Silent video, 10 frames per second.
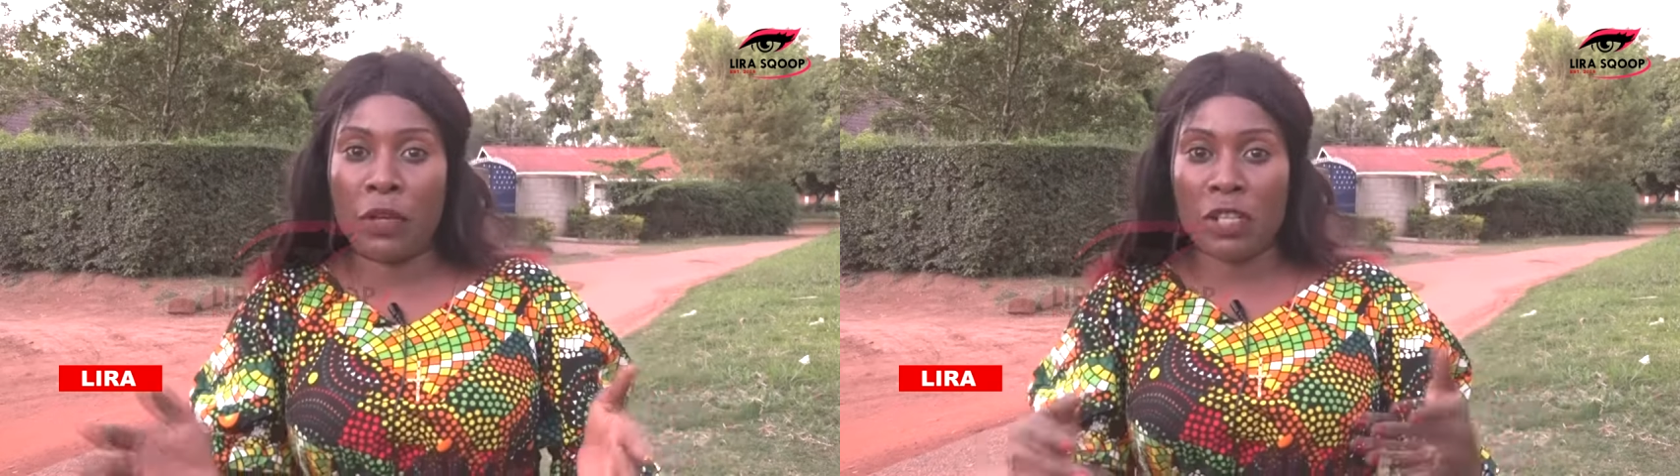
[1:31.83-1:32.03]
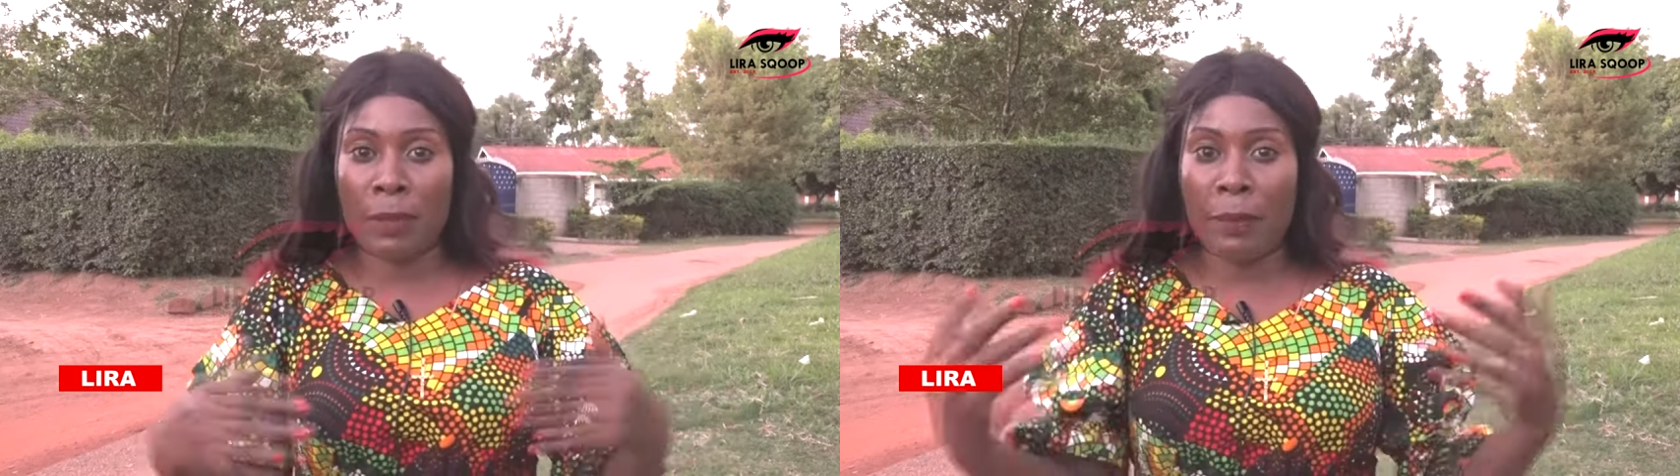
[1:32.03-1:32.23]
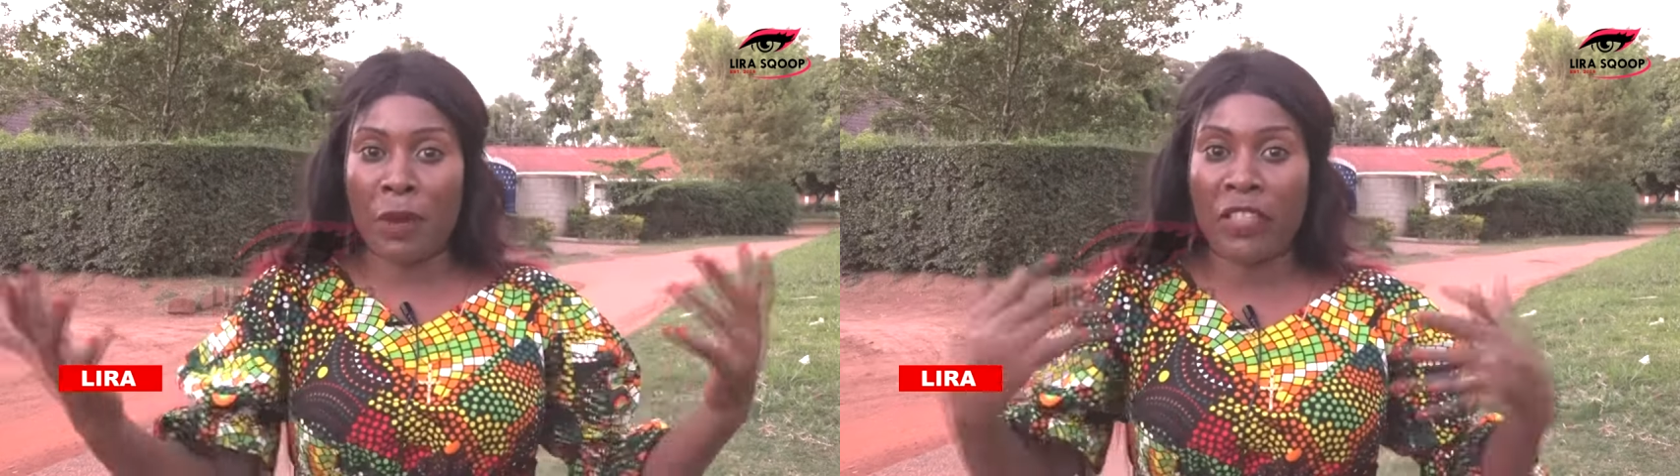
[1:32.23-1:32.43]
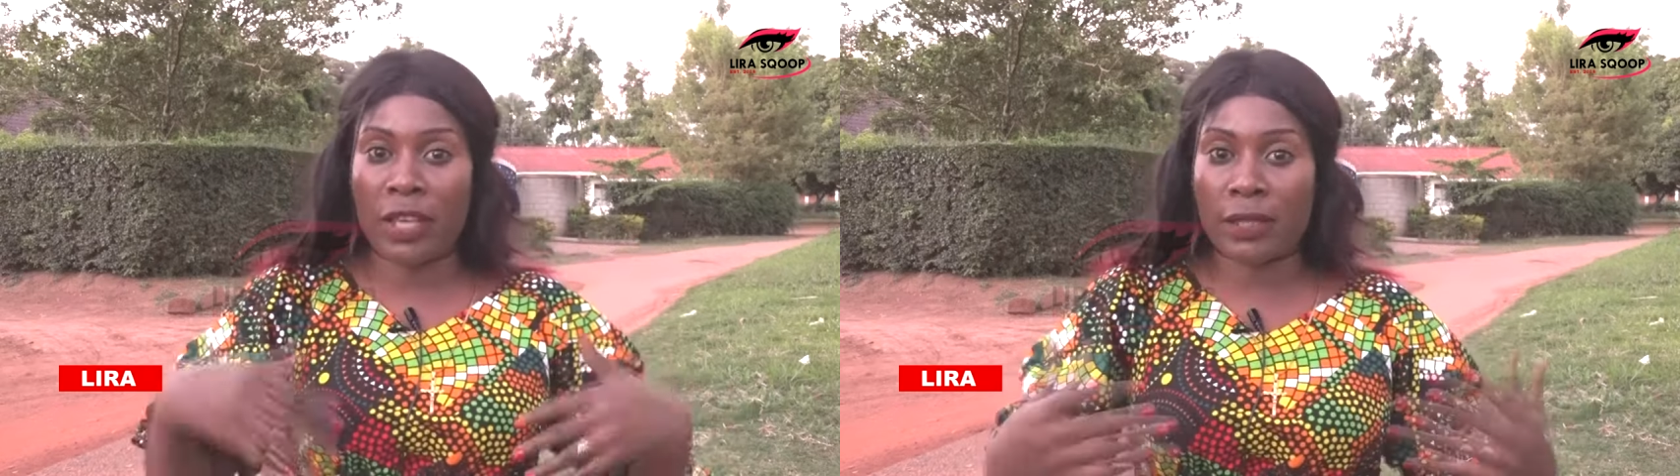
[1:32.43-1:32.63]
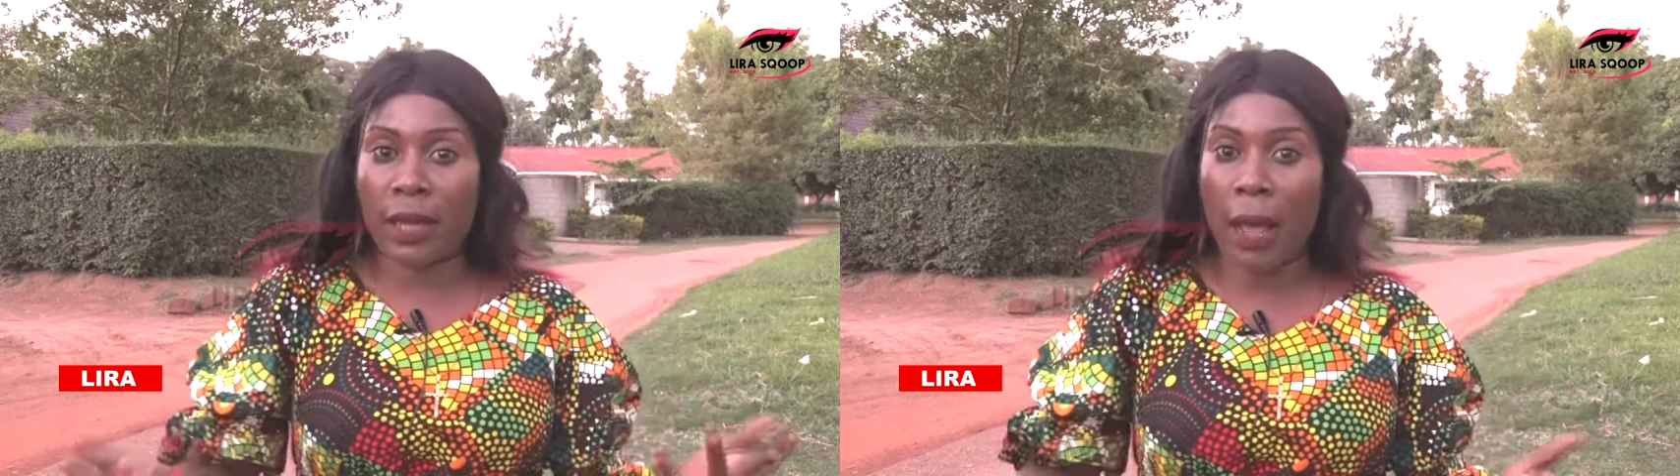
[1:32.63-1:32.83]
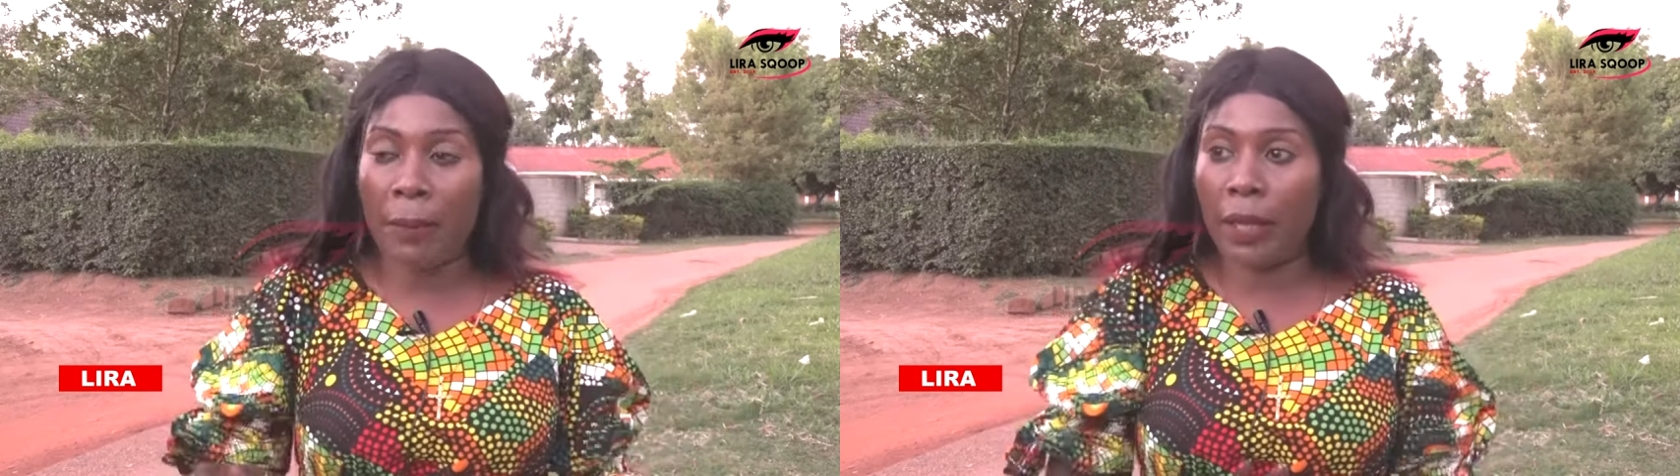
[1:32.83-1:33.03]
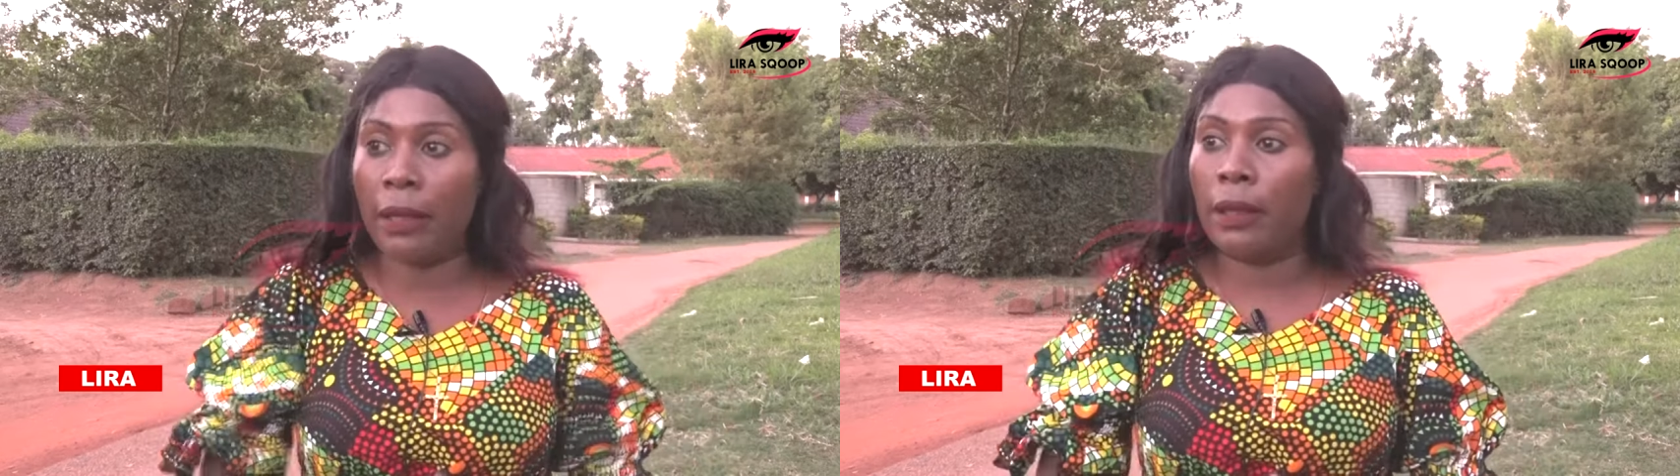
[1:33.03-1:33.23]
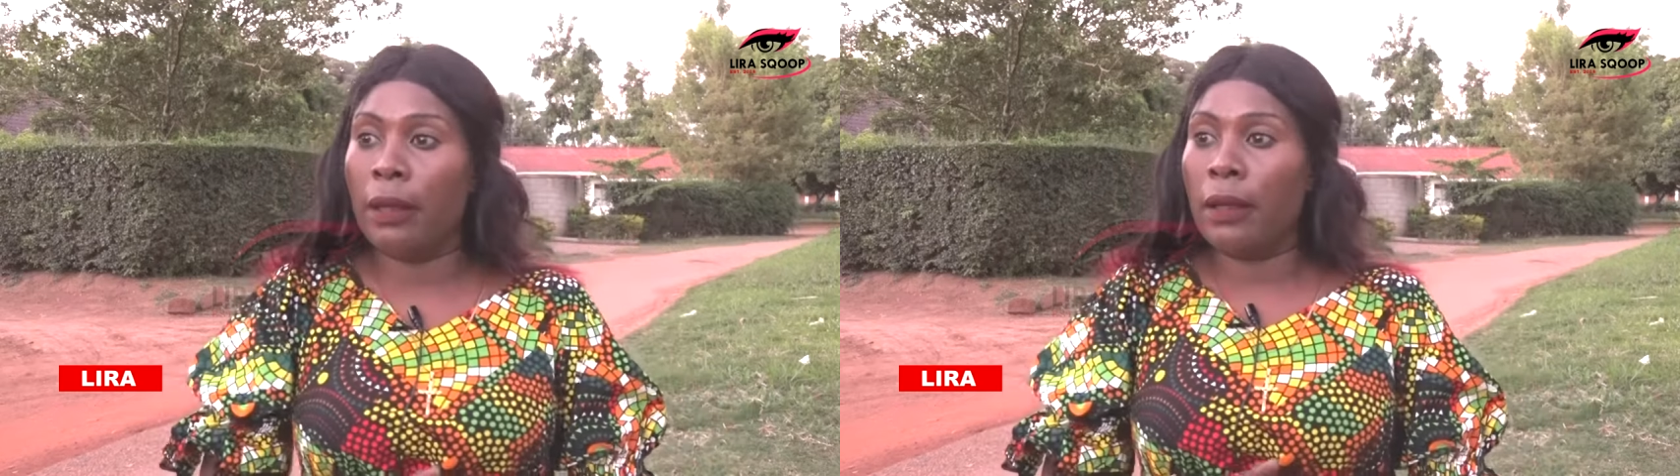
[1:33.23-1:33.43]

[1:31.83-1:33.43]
because my brother is coming.